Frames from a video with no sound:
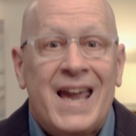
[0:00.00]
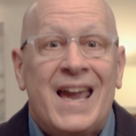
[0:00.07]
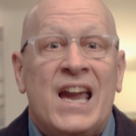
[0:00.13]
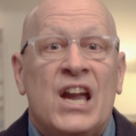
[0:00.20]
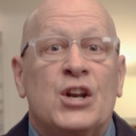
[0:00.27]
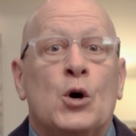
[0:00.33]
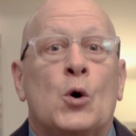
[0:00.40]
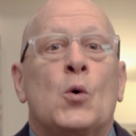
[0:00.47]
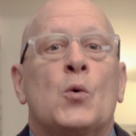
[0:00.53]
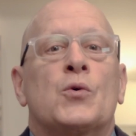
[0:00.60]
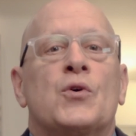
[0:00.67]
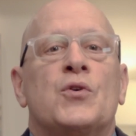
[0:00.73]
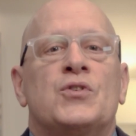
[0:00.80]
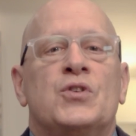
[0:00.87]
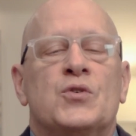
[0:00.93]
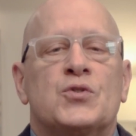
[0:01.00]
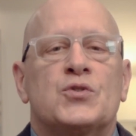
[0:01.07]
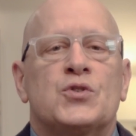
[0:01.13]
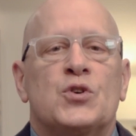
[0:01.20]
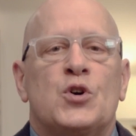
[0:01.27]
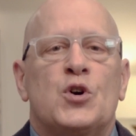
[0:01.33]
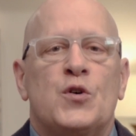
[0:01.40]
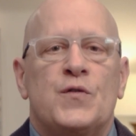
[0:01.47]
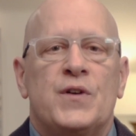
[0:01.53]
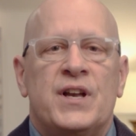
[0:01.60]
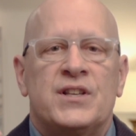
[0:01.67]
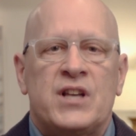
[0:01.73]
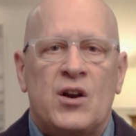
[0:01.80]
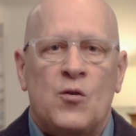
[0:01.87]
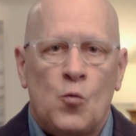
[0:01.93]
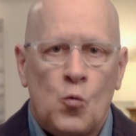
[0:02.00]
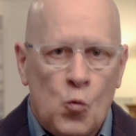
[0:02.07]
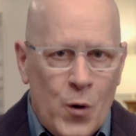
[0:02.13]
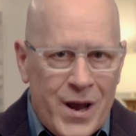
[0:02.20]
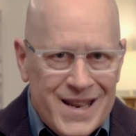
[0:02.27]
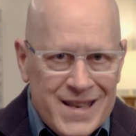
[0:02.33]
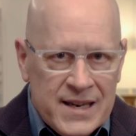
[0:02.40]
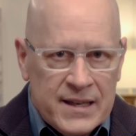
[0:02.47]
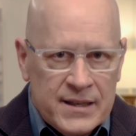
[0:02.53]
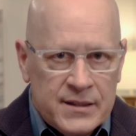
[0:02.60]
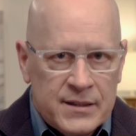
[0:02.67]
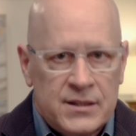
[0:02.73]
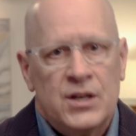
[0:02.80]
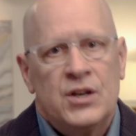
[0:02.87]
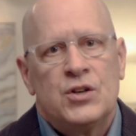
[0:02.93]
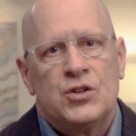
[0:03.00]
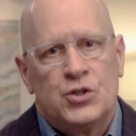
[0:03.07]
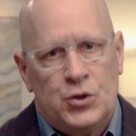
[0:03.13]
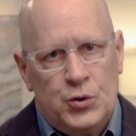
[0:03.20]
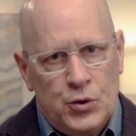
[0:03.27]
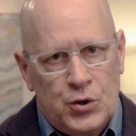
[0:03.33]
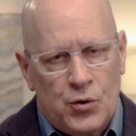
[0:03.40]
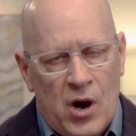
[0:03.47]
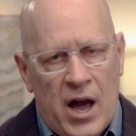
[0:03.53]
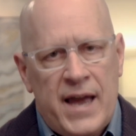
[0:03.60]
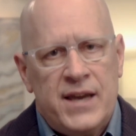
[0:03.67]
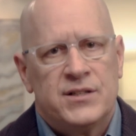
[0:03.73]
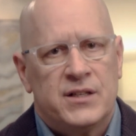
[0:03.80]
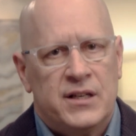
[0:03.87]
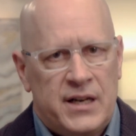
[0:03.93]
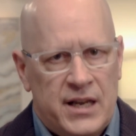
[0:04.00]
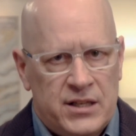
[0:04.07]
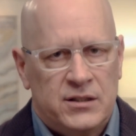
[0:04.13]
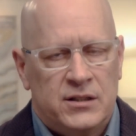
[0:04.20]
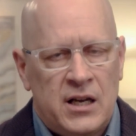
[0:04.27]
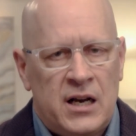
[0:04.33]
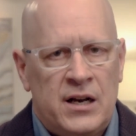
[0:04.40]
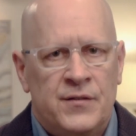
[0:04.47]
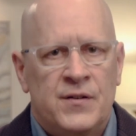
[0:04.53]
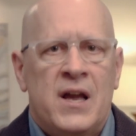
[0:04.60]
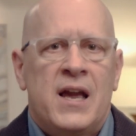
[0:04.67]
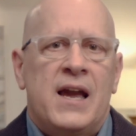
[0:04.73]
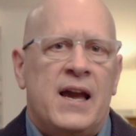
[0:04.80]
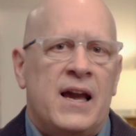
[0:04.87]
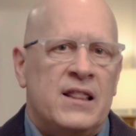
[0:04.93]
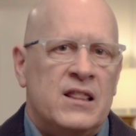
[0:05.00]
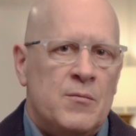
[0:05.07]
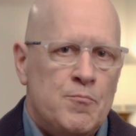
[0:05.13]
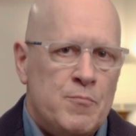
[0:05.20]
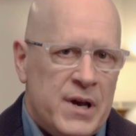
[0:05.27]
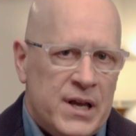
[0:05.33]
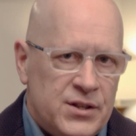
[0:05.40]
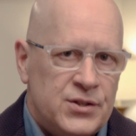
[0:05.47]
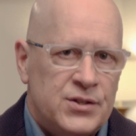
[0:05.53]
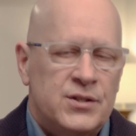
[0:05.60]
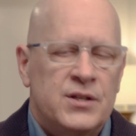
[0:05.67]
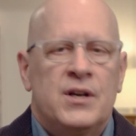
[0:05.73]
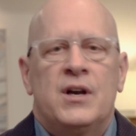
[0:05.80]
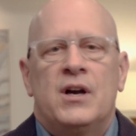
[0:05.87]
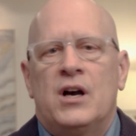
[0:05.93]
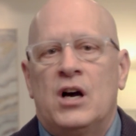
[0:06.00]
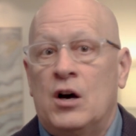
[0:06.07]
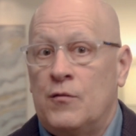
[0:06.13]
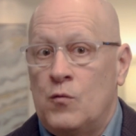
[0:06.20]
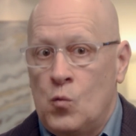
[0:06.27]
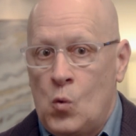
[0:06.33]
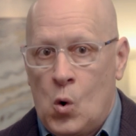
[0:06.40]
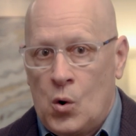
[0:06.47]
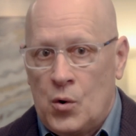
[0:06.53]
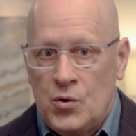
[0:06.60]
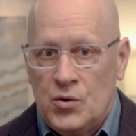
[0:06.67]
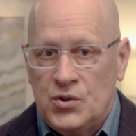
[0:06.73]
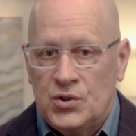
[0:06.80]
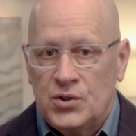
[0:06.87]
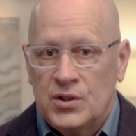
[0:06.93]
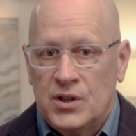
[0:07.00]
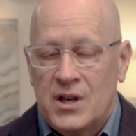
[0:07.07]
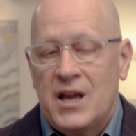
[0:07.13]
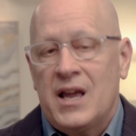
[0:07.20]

in order to serve as a witness to Christ and His love in the midst of wars